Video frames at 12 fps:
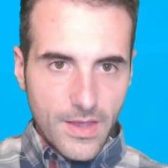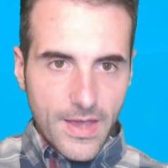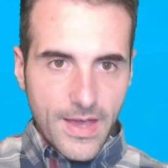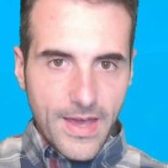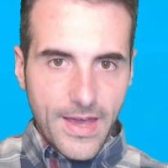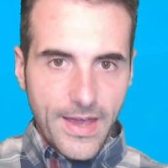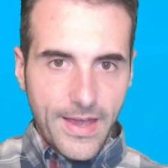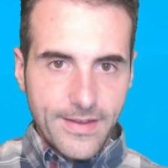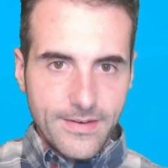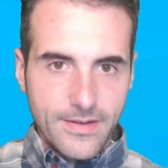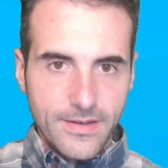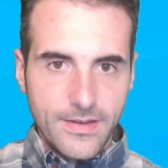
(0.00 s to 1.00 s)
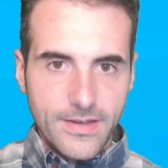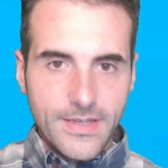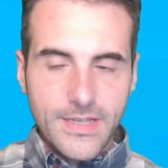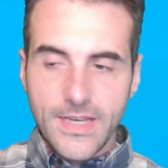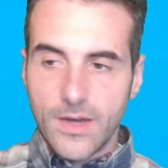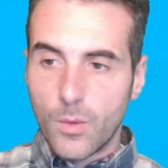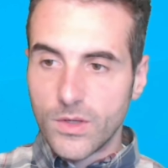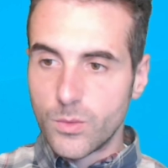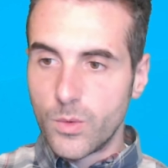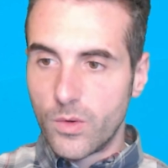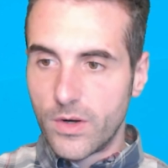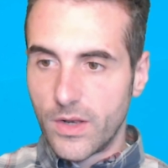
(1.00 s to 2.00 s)
And here what we
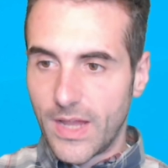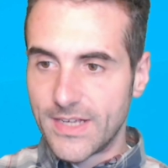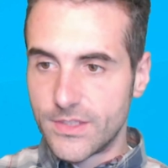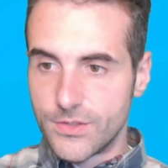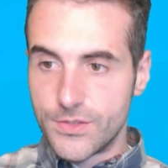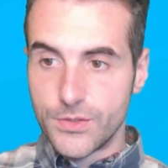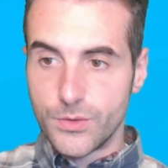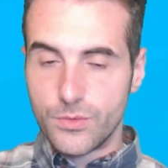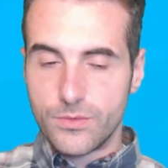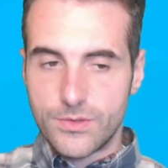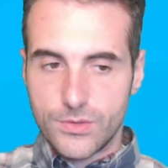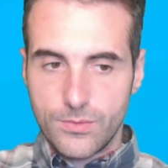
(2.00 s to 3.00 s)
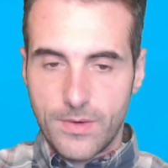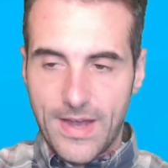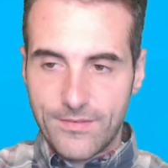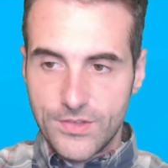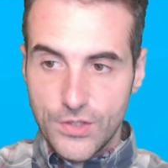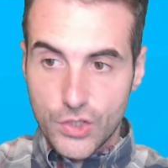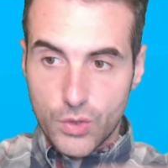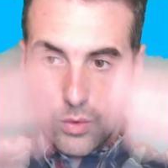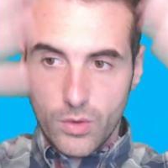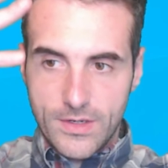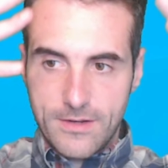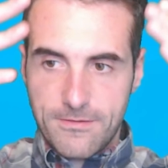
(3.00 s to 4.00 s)
would like to do to have this
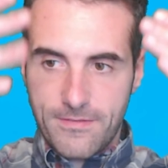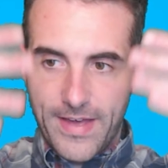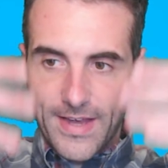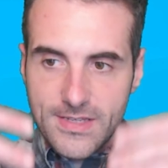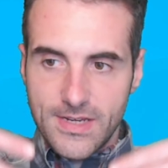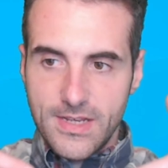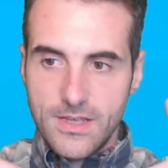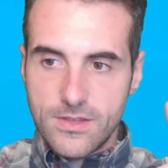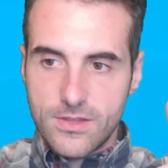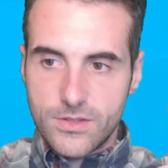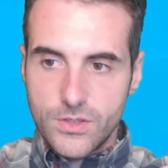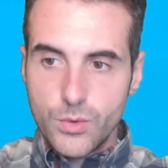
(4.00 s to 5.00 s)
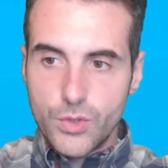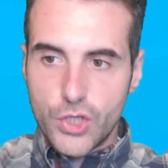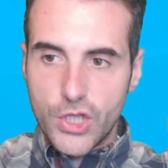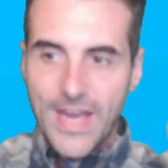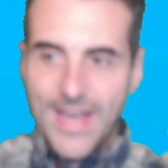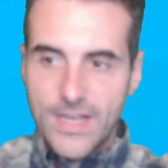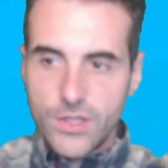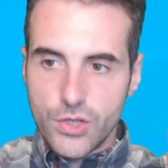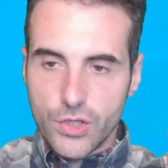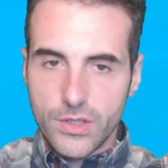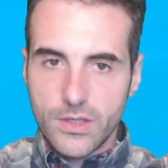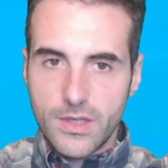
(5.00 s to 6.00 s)
scrolling effect is to change
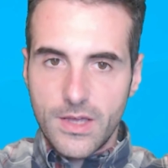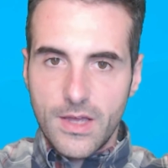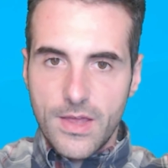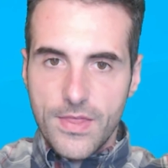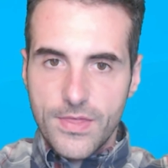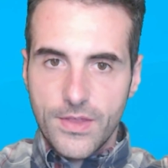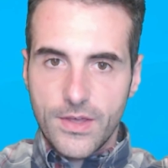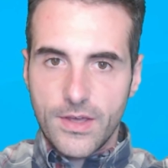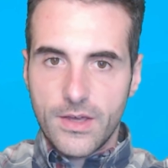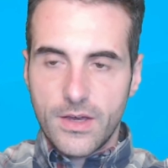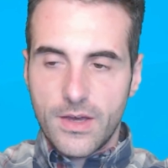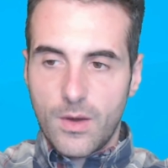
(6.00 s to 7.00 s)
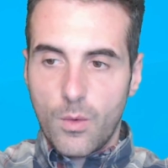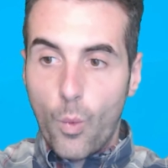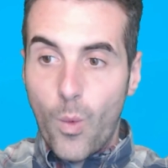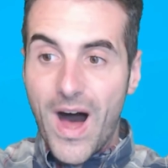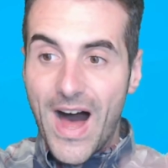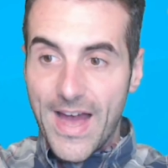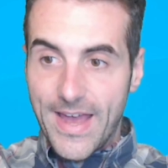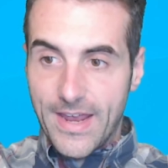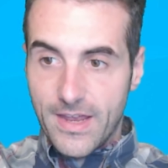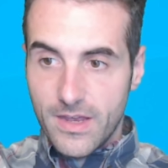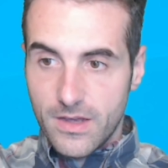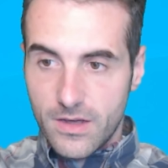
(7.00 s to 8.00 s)
the Y
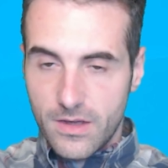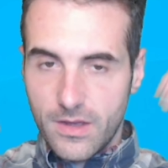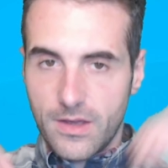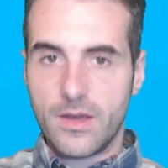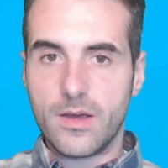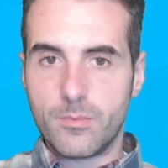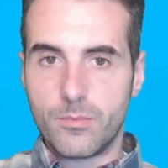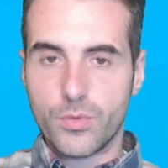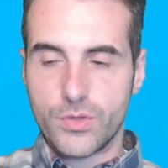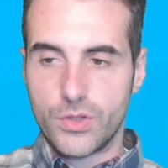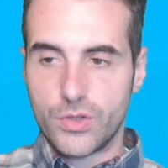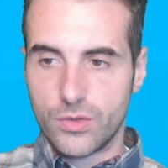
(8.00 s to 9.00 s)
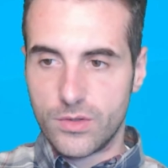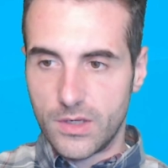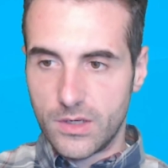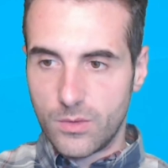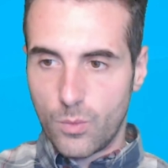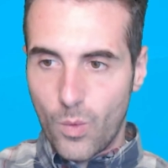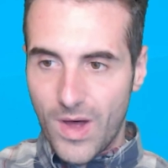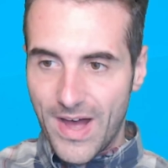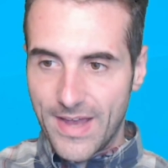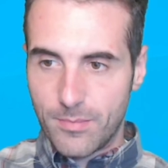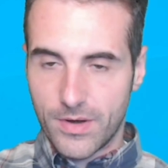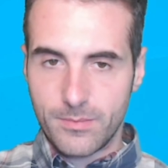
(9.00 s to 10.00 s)
position, the
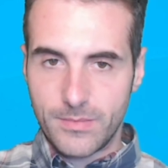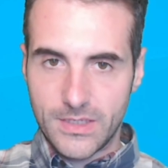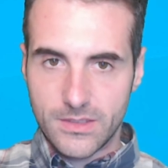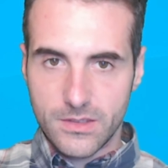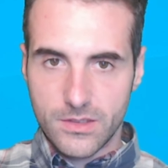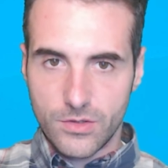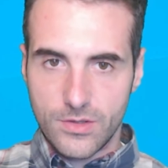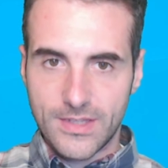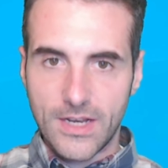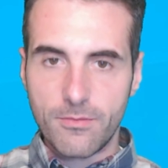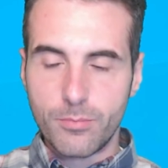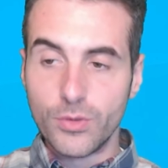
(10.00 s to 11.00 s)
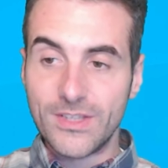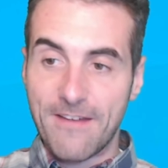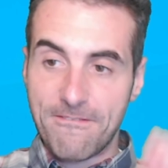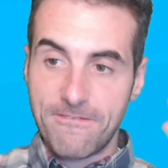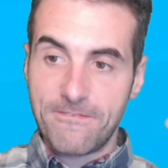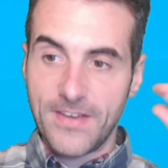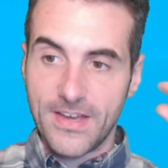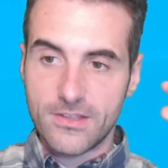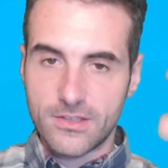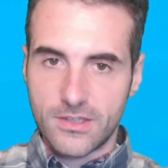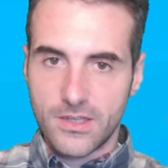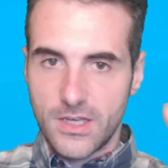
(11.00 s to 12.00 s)
Y parameter. So instead of putting a
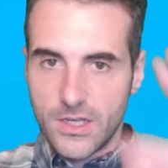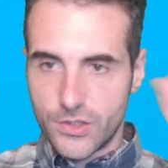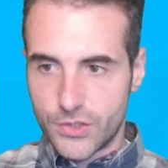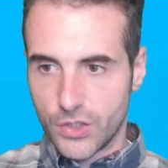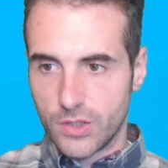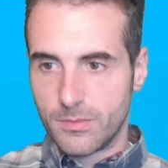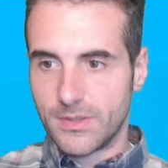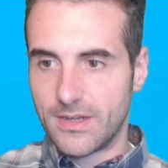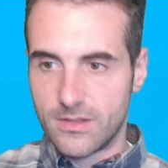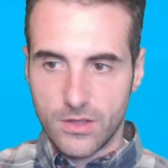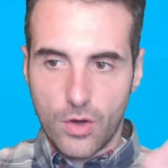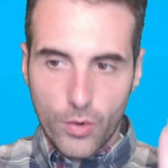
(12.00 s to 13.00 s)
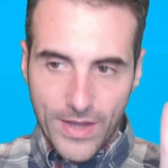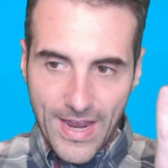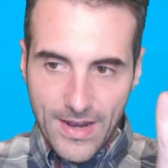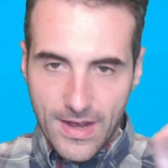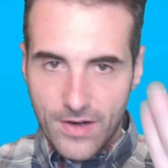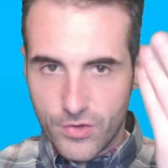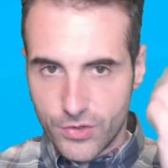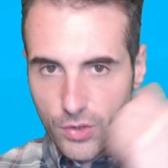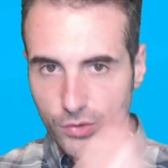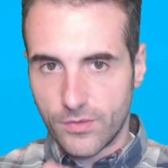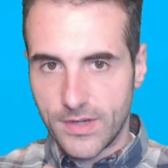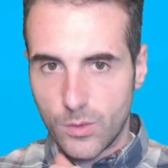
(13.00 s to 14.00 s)
fixed term that is okay, a result
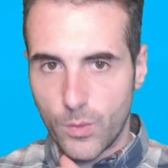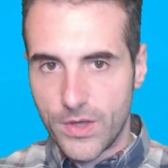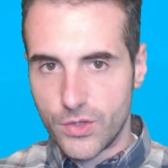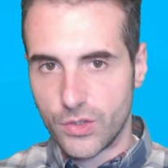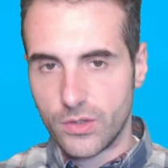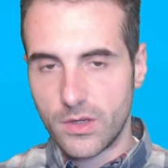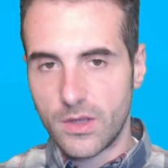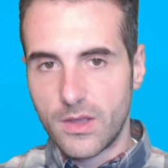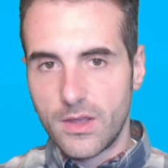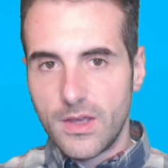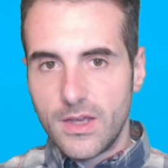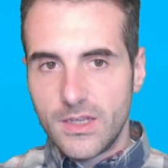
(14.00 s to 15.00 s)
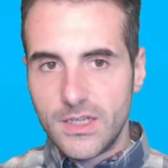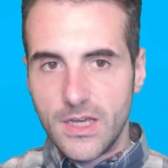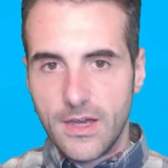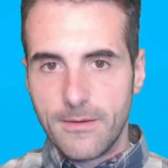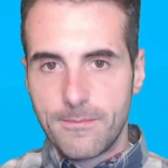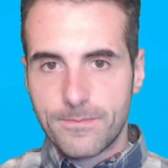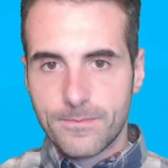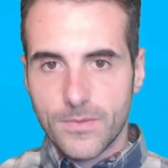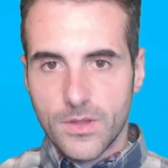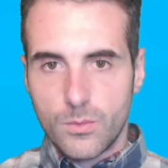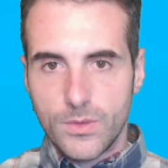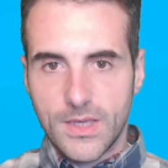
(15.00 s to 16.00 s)
of an equation, here
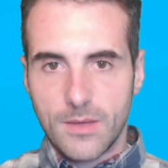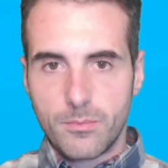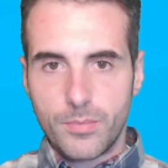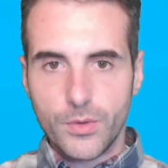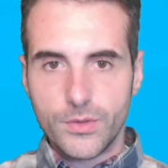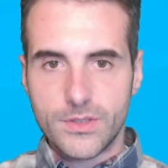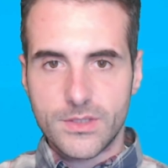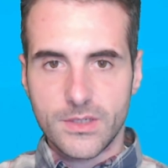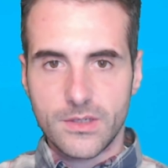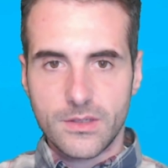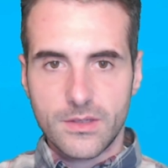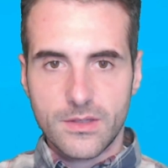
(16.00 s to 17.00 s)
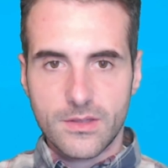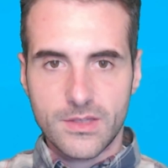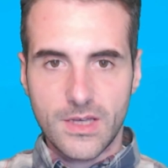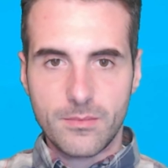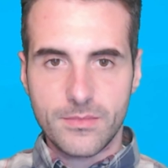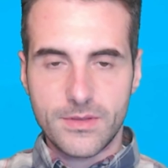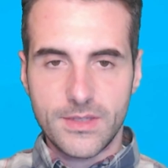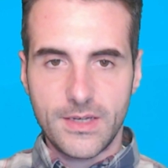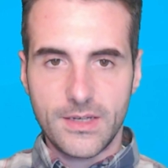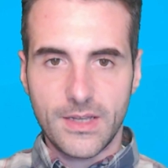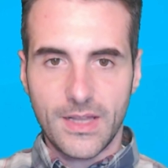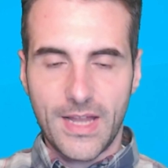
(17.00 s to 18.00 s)
we can put
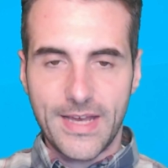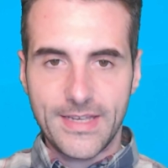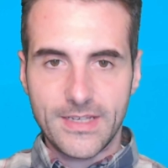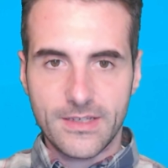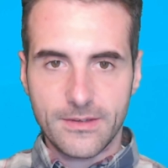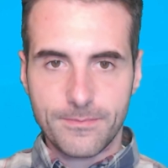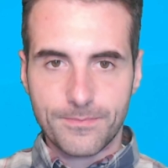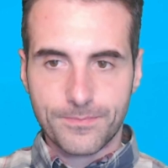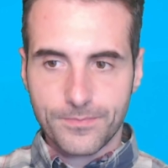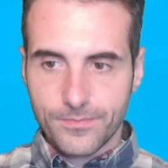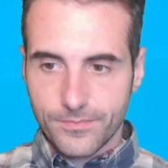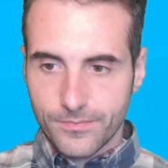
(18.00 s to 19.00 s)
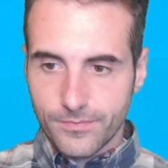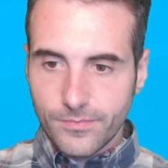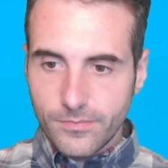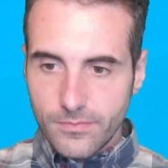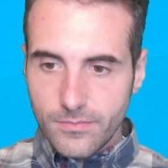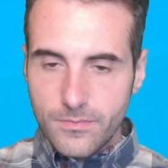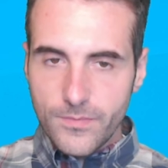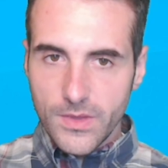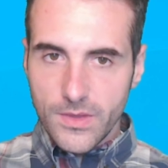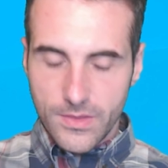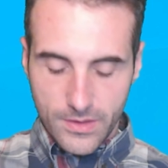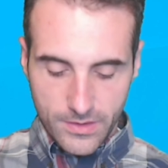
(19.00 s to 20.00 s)
something like
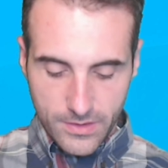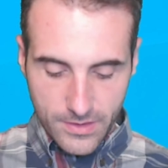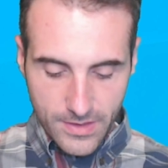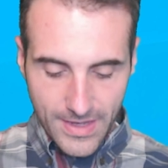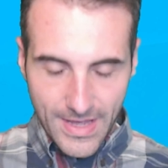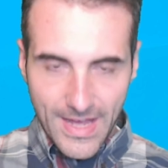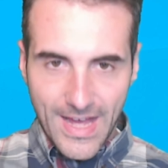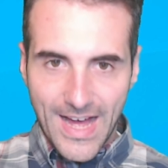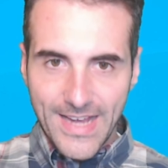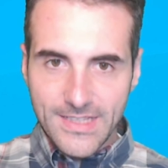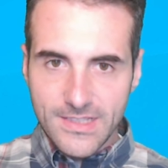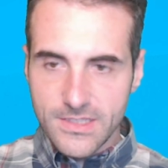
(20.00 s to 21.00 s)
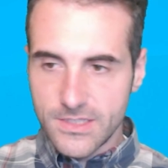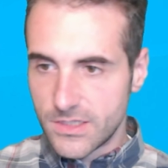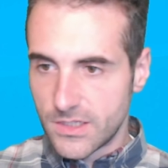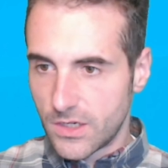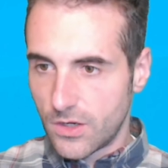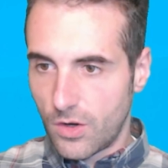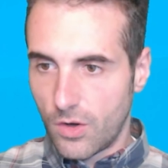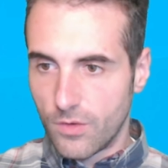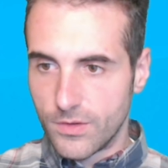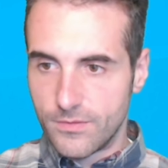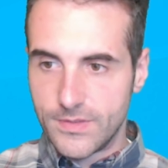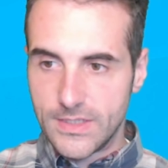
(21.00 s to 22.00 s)
the height of
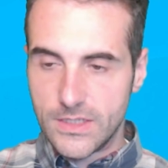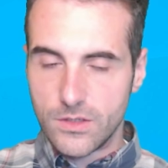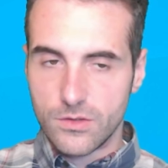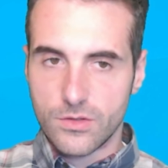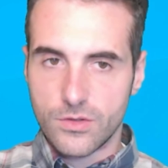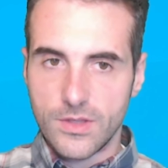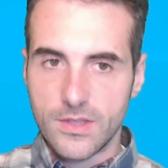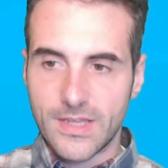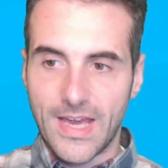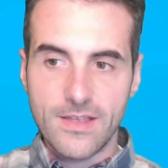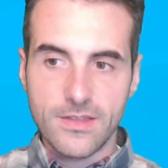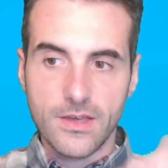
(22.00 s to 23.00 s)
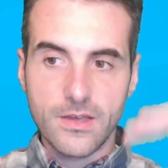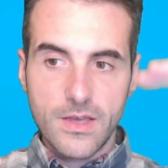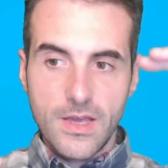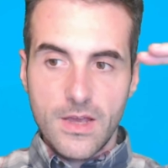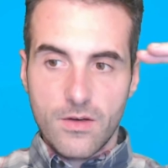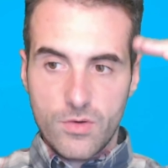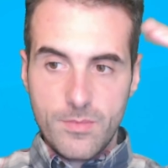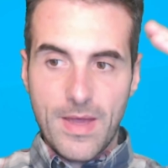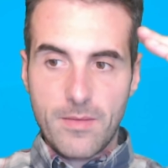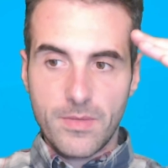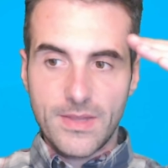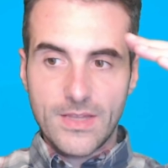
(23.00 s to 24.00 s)
the video. In this case,
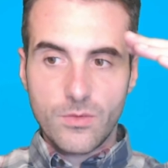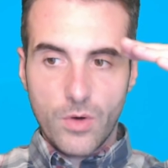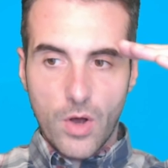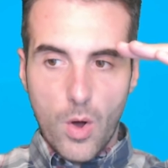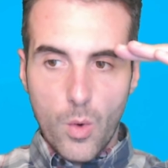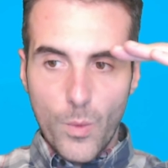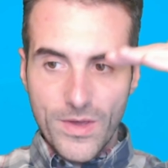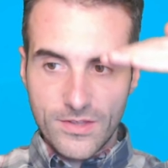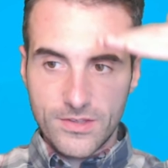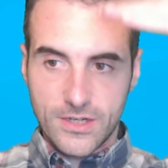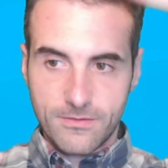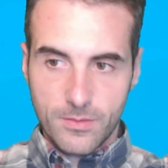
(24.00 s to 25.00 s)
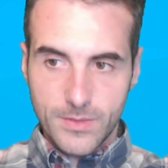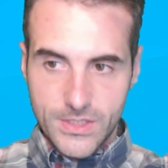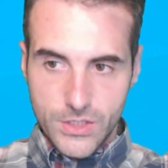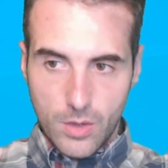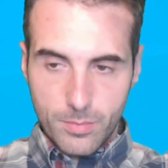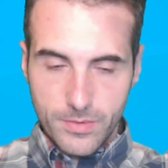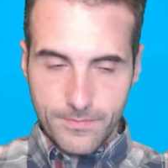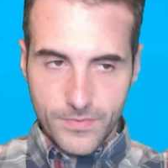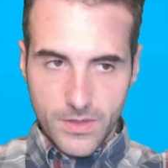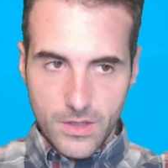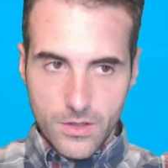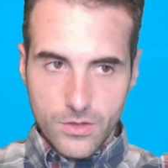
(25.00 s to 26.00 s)
remember that we always start from the top.
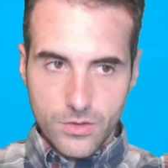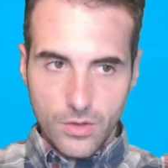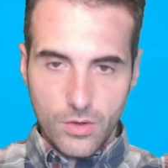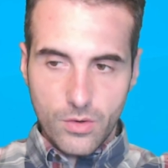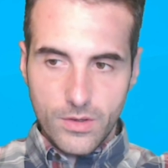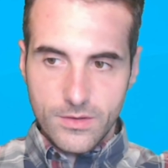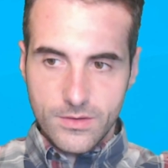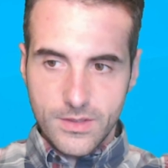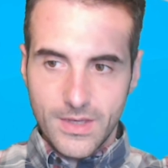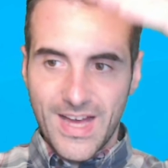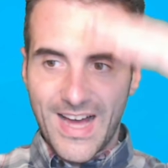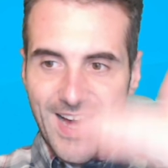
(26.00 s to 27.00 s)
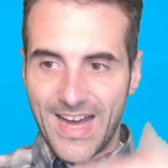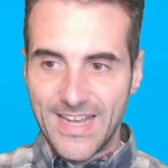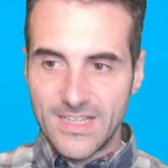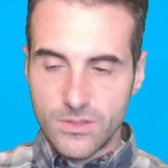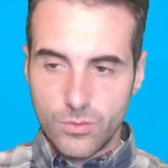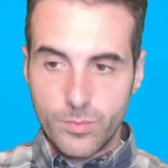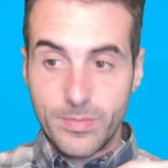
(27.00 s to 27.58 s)
So the height will be